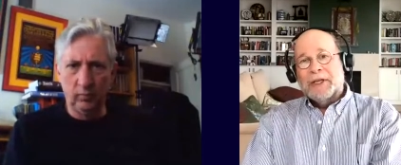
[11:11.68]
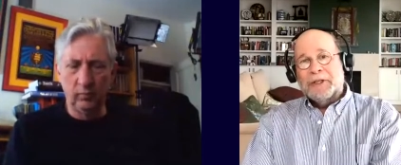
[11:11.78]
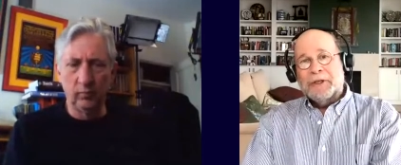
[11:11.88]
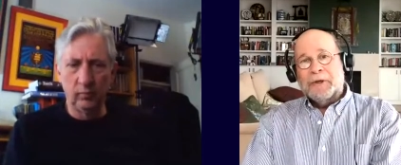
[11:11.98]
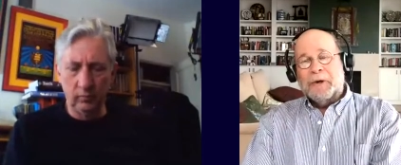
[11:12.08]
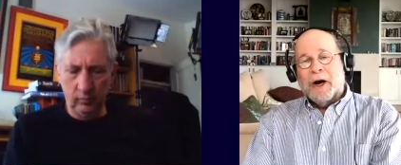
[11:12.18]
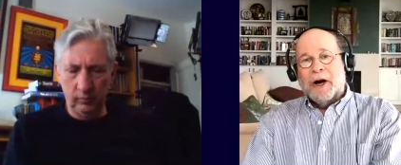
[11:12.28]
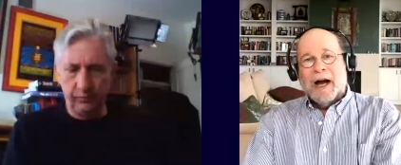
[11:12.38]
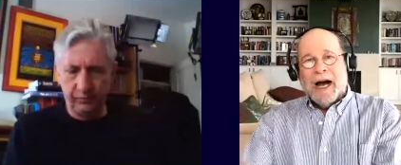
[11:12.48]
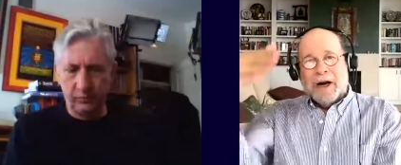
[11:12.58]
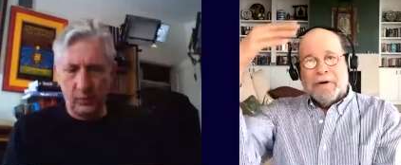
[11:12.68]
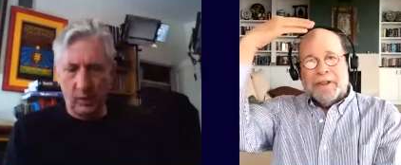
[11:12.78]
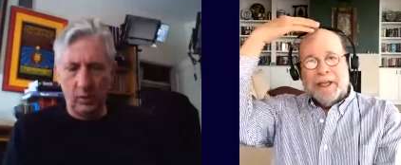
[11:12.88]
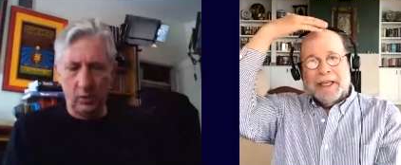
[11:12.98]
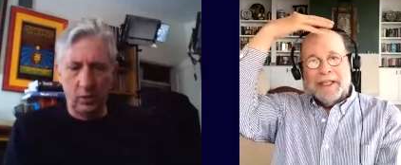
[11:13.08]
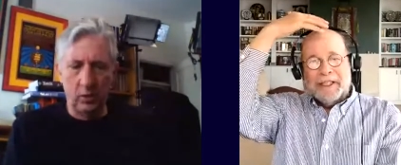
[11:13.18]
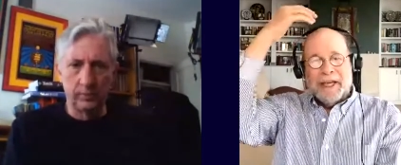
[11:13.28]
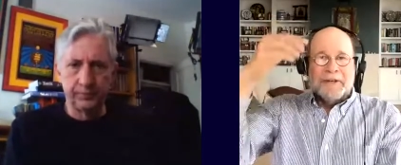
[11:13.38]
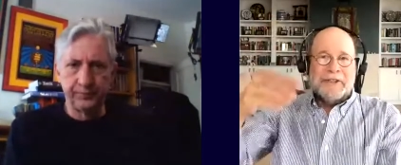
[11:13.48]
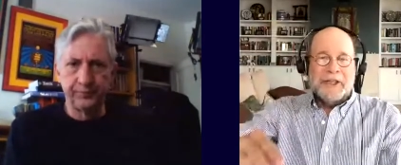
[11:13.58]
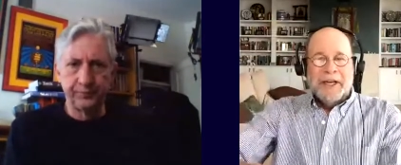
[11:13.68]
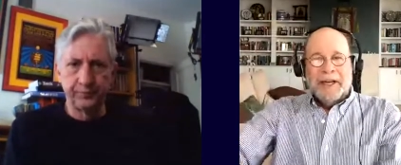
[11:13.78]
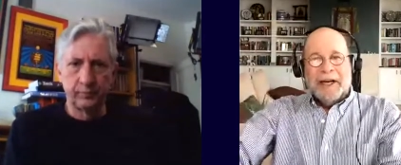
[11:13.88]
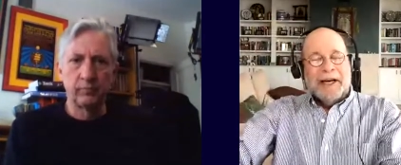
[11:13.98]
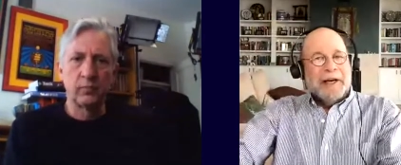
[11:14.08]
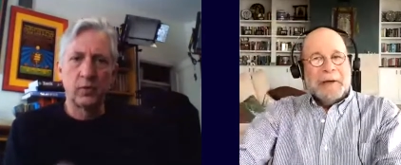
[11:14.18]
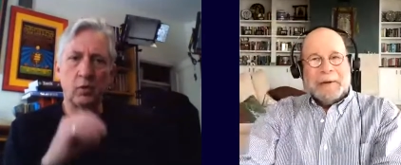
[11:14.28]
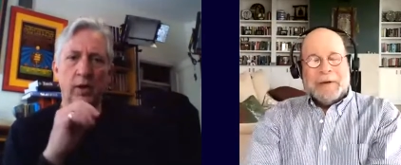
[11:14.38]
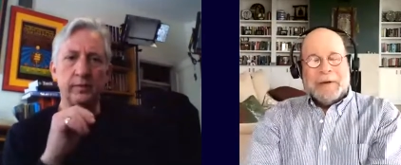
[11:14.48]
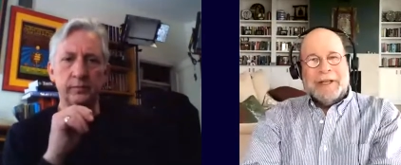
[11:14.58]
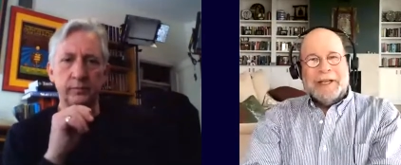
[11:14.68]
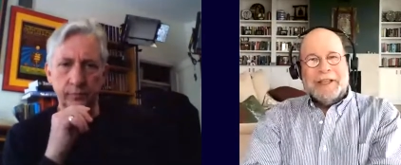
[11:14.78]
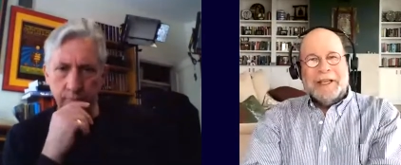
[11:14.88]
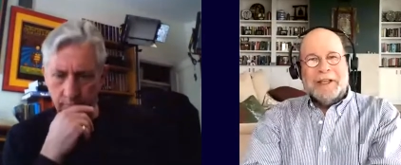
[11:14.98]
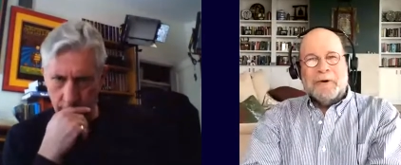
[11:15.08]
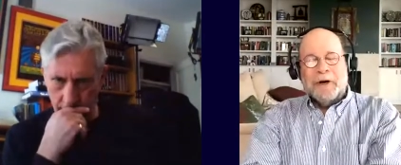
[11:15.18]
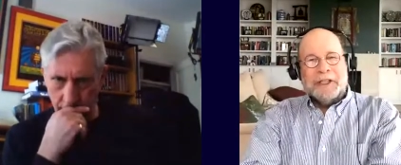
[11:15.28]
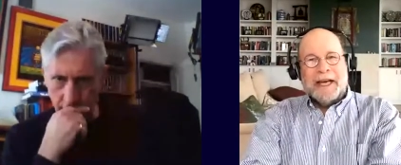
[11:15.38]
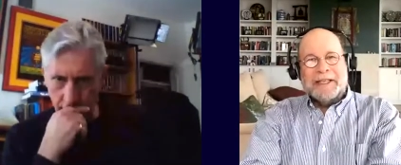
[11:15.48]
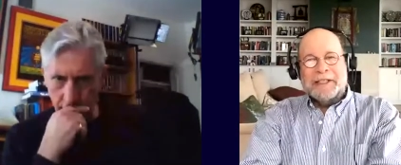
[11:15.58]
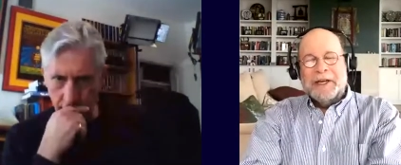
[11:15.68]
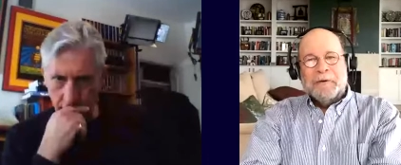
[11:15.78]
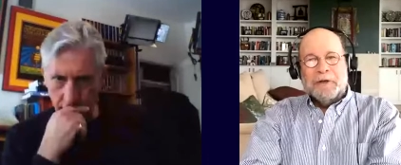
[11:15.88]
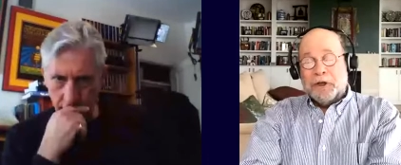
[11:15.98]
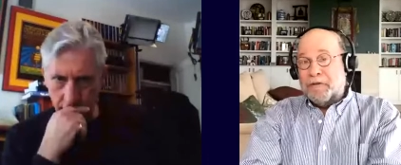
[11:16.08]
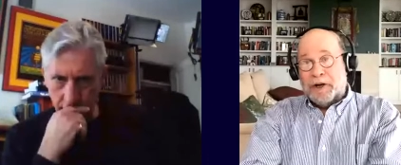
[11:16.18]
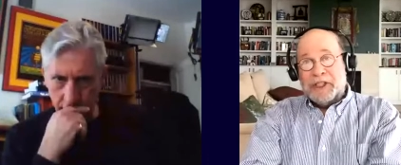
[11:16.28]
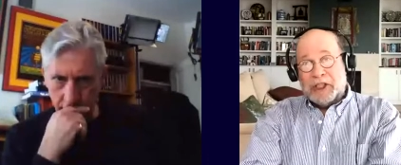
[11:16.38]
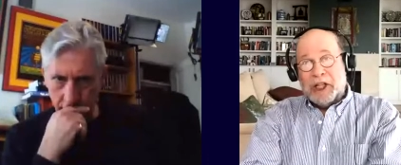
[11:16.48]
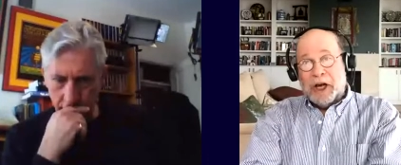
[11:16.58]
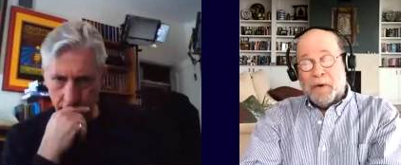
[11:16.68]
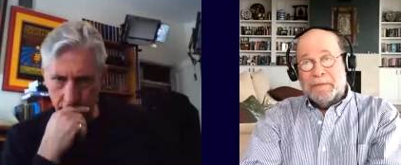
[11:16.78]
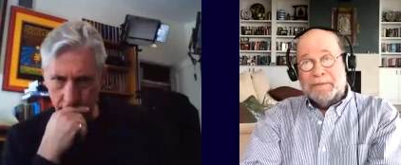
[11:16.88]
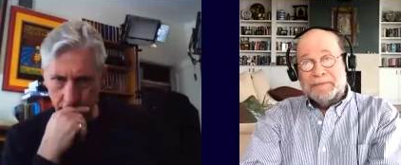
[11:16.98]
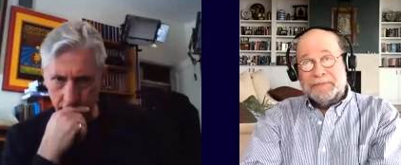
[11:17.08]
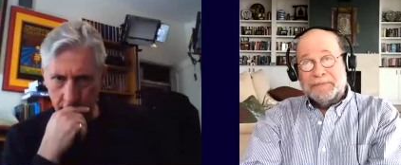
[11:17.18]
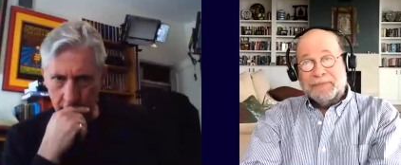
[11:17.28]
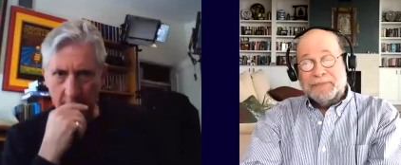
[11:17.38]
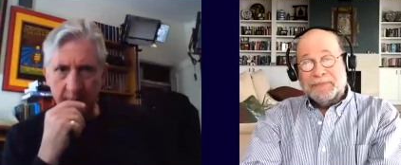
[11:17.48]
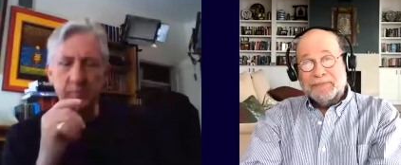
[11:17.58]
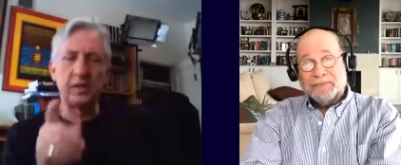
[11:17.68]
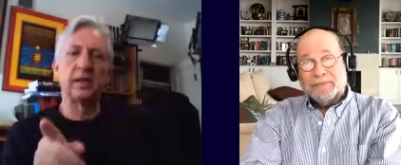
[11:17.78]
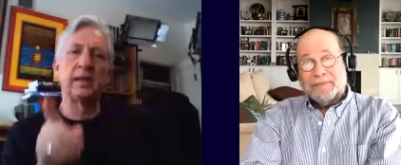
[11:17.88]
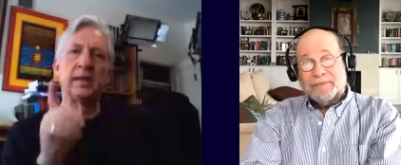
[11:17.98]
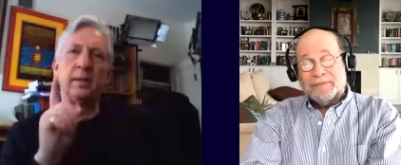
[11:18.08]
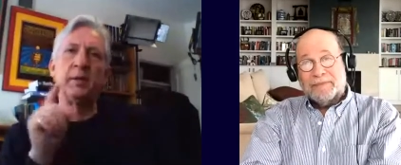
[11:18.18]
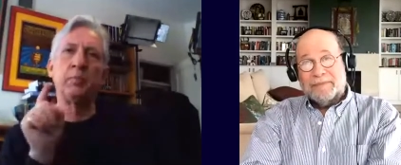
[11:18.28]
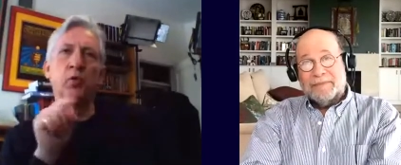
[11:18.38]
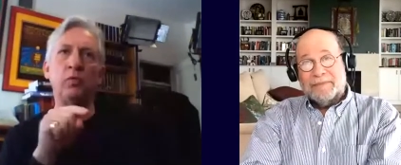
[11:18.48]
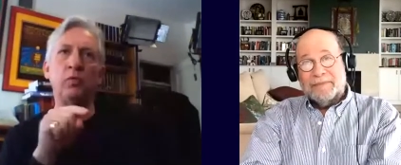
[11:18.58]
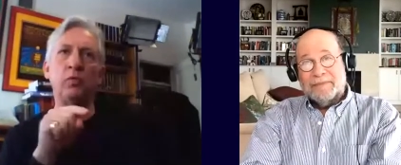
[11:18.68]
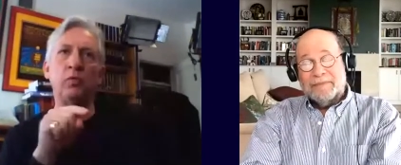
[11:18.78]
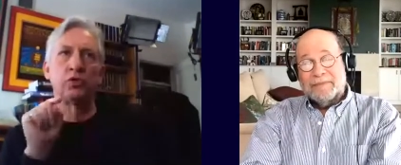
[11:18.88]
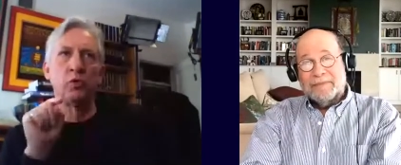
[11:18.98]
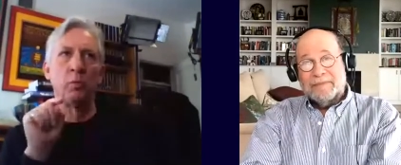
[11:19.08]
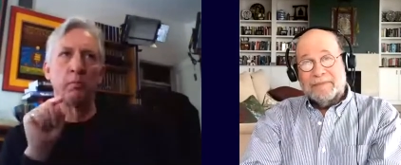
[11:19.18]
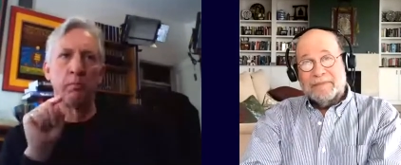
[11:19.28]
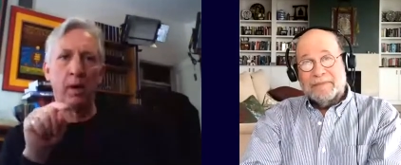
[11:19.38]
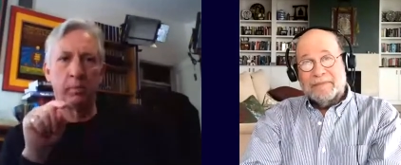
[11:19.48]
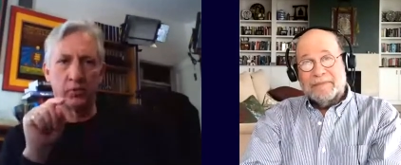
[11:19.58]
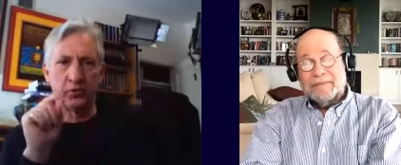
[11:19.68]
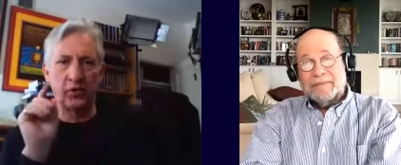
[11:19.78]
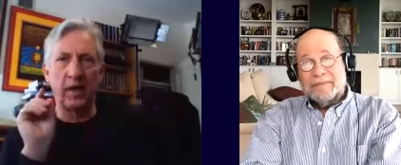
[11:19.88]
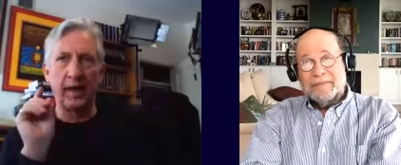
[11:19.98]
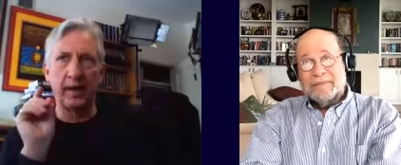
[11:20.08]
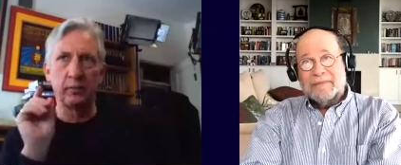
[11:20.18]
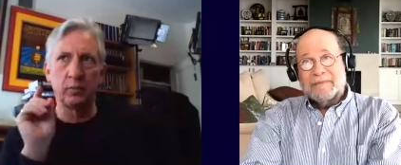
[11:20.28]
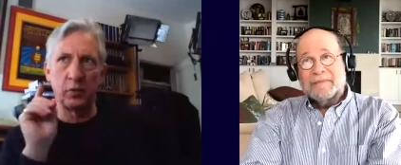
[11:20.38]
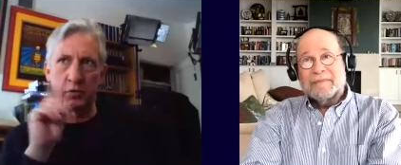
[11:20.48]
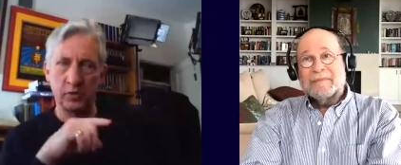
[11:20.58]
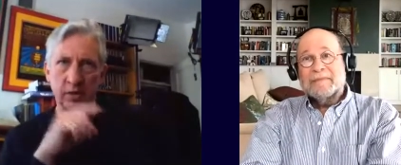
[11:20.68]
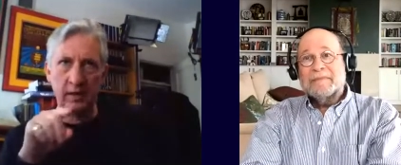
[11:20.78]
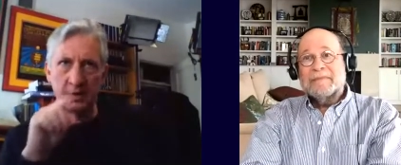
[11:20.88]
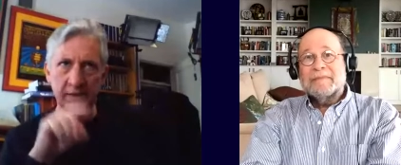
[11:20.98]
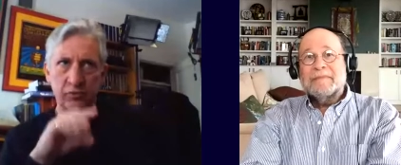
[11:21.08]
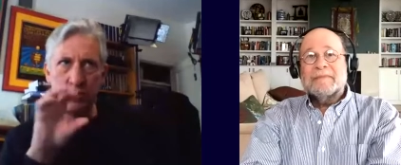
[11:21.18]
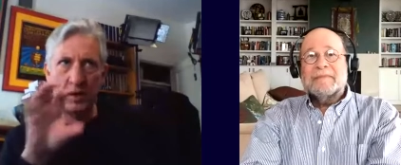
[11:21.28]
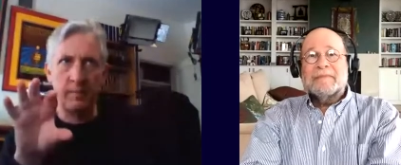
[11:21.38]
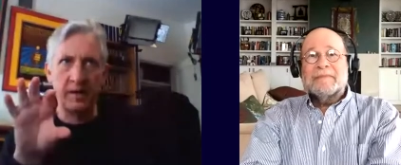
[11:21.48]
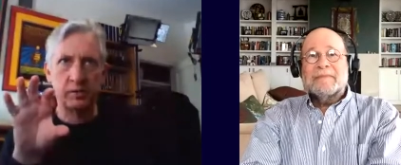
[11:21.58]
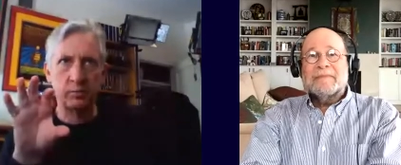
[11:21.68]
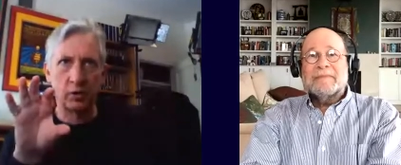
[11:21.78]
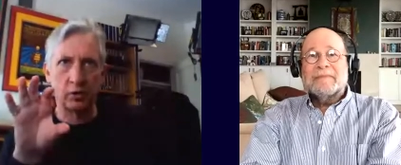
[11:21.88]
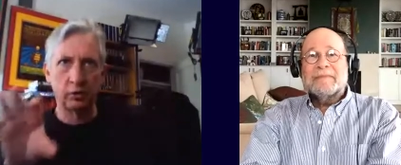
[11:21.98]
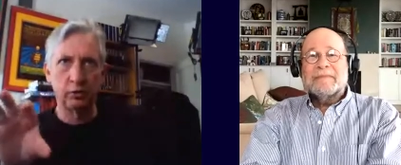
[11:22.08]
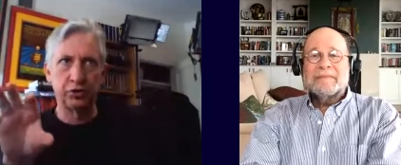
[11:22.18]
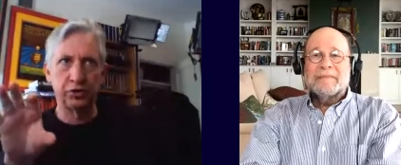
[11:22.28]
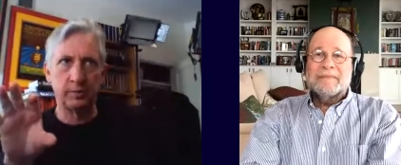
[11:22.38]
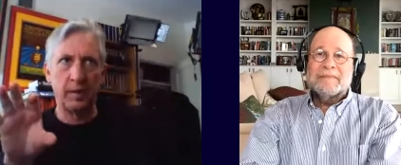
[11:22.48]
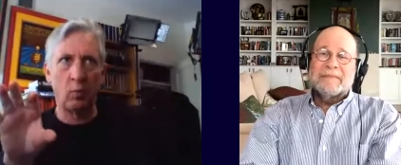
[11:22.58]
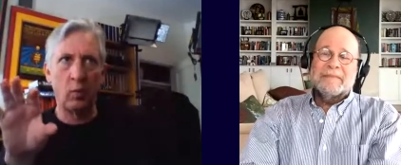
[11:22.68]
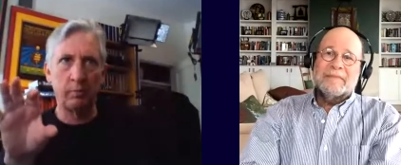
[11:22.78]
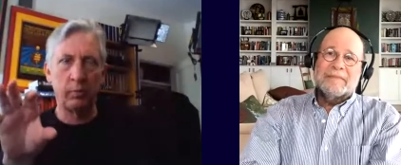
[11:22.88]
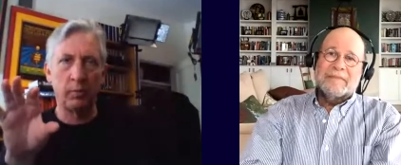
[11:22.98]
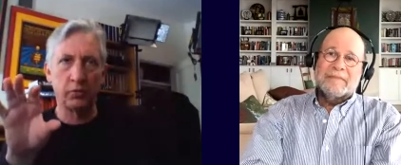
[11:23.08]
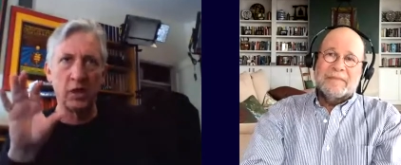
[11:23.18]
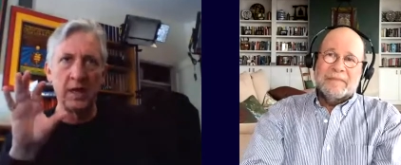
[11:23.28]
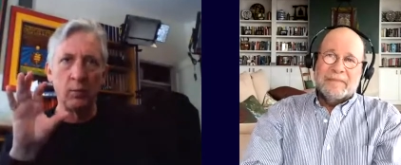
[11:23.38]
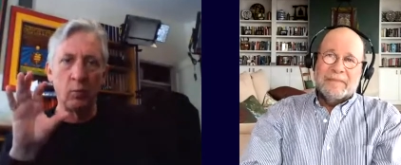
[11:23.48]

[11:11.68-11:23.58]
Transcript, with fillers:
Speaker 1: to our higher thinking centers uh, in, in the cortex, which are very slow.
Speaker 2: Great. Let me move on to bubbles and now let's try to make some conclusions about what bubbles.